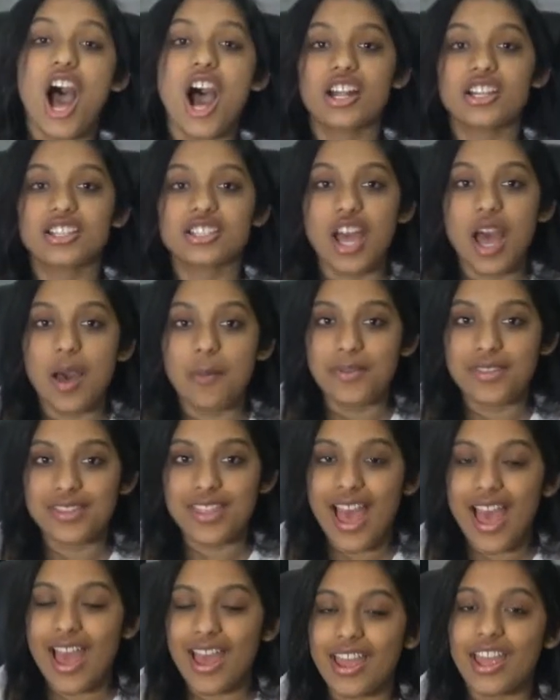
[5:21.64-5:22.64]
On top of
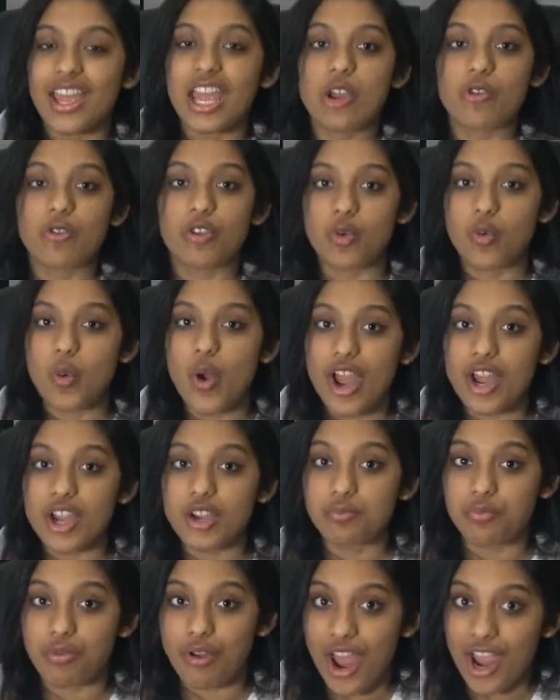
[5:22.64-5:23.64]
that, it
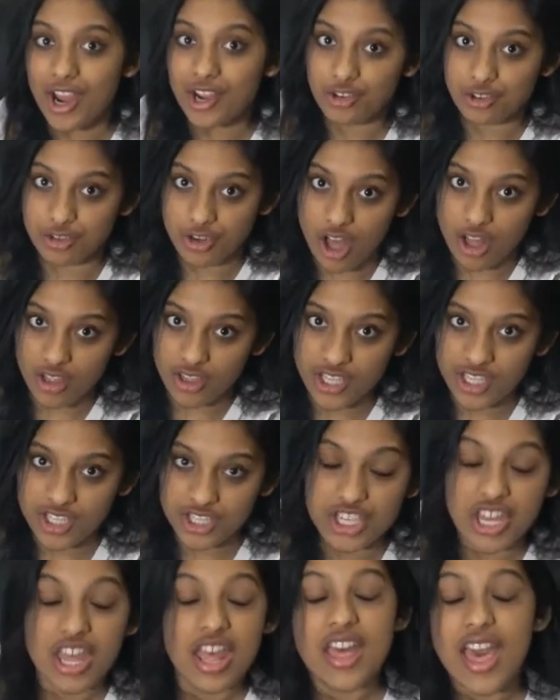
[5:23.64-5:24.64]
required prior
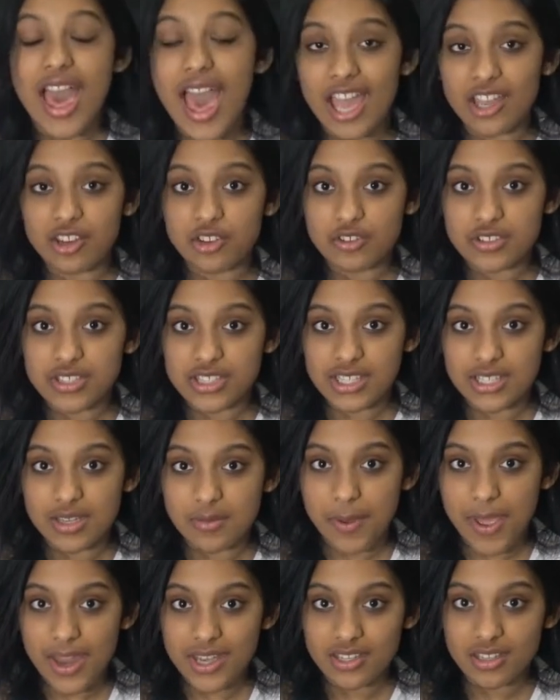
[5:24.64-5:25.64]
knowledge, accuracy
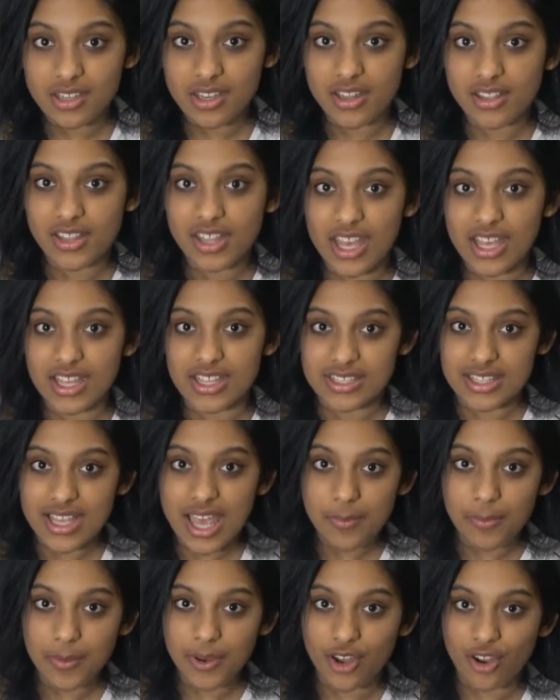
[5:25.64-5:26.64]
depended on the
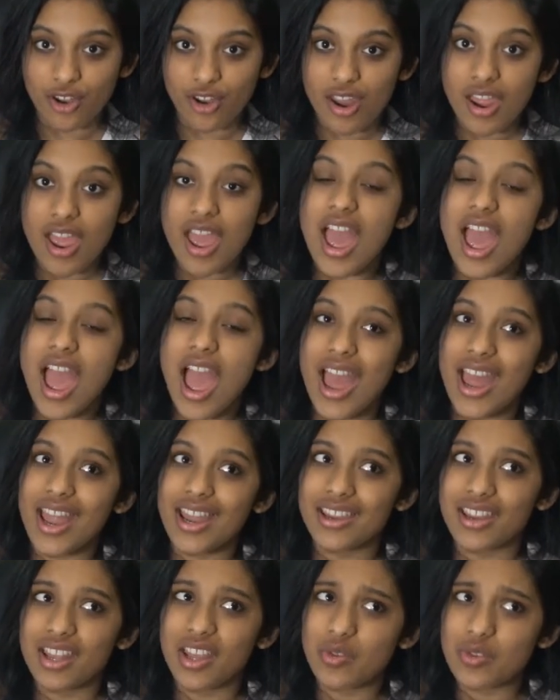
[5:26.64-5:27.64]
examiner,
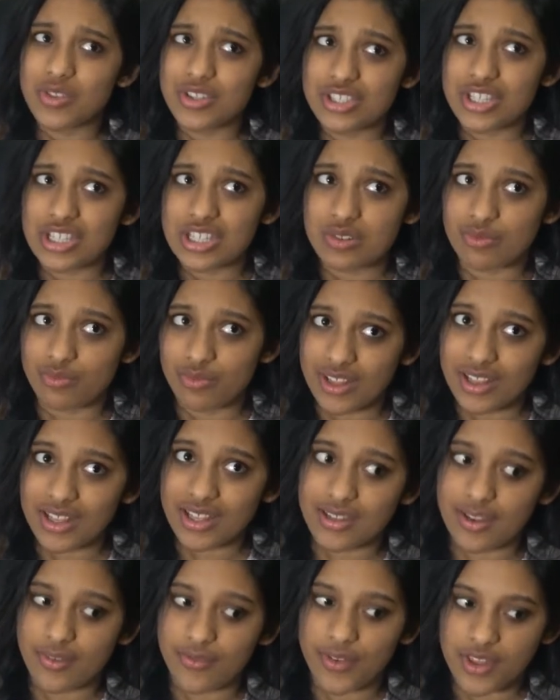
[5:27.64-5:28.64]
and it was just
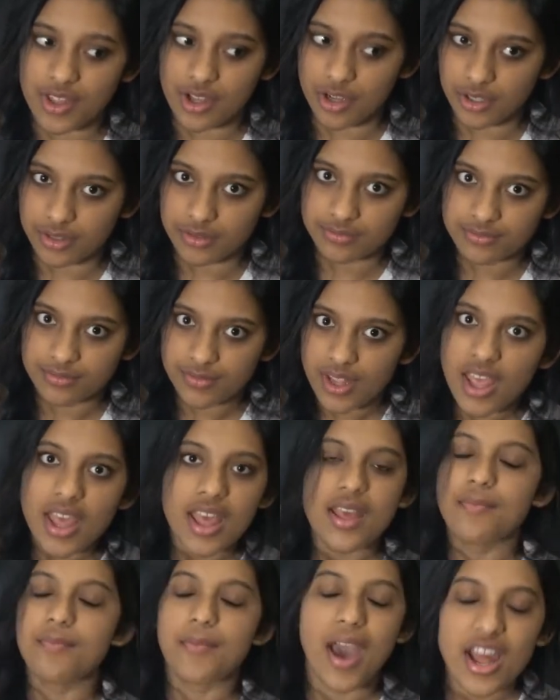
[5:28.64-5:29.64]
really difficult.
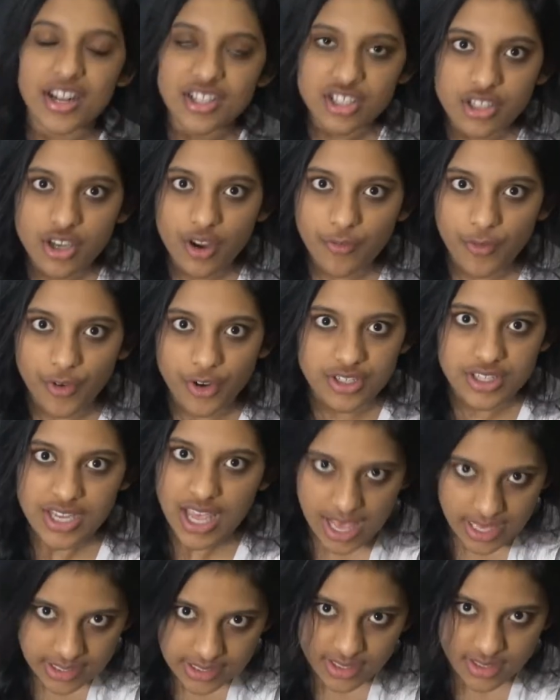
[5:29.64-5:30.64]
Imagine if our
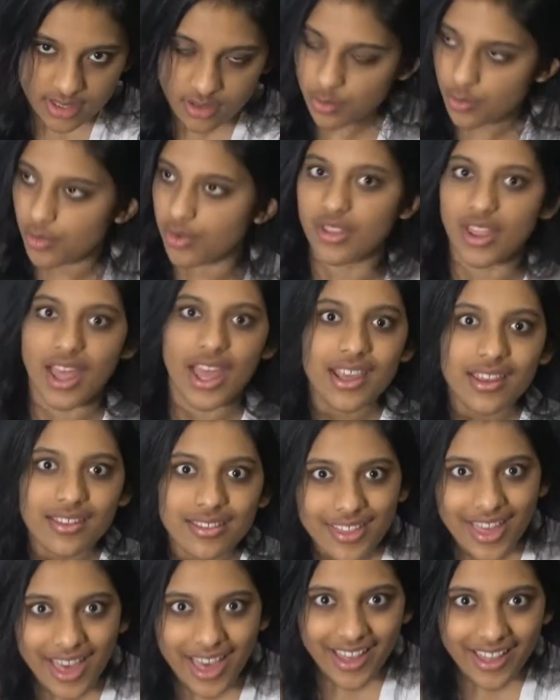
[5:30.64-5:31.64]
tests were
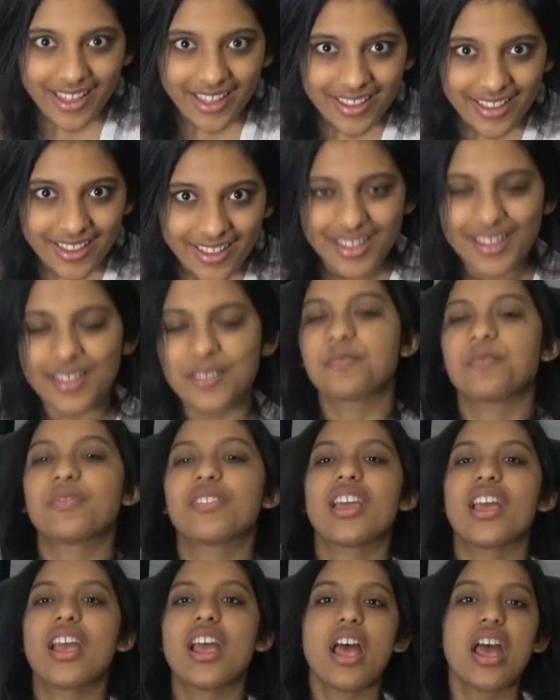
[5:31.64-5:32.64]
like that.
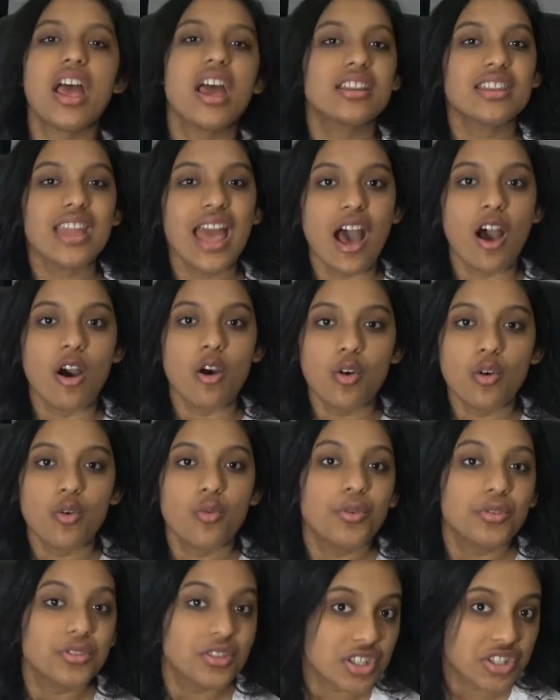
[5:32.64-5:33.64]
Now,
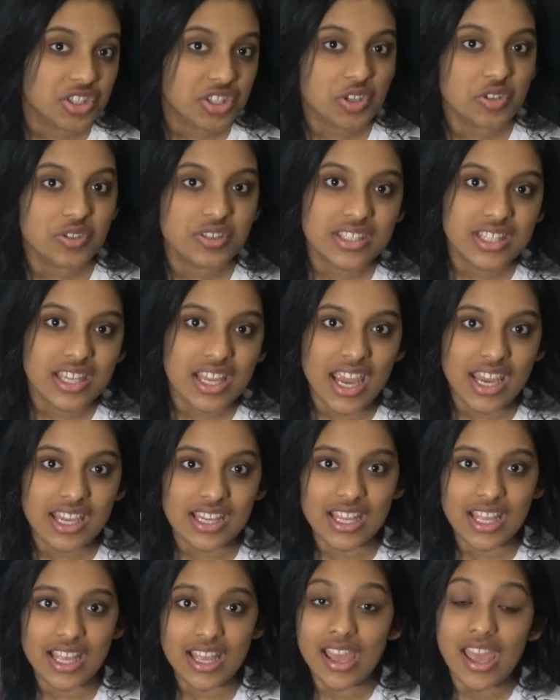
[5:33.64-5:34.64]
with this new
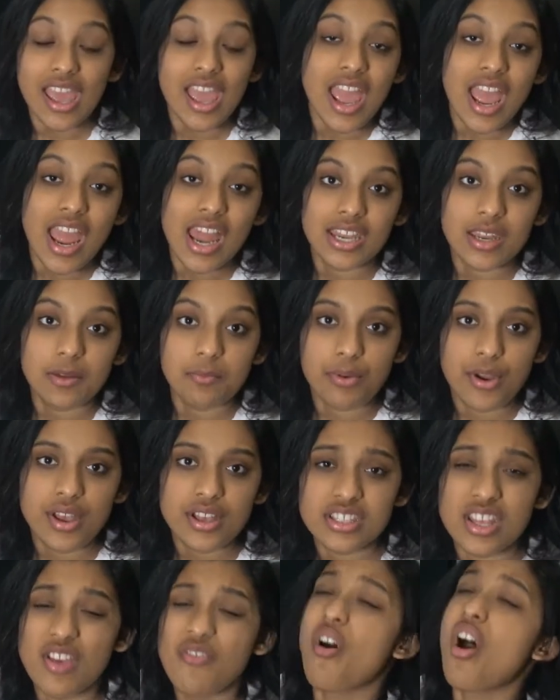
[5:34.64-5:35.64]
CAD, an
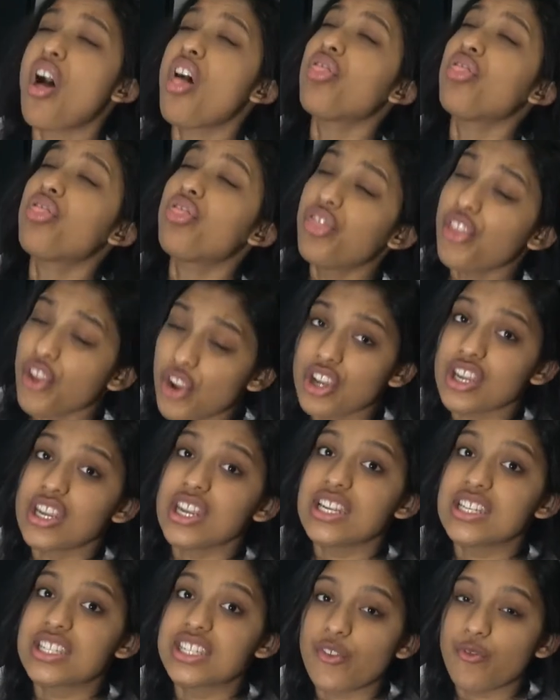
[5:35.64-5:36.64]
impressive
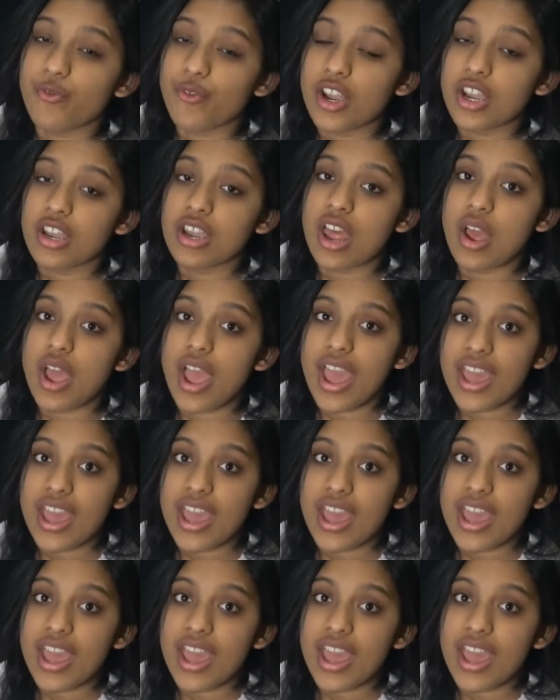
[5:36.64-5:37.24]
30 different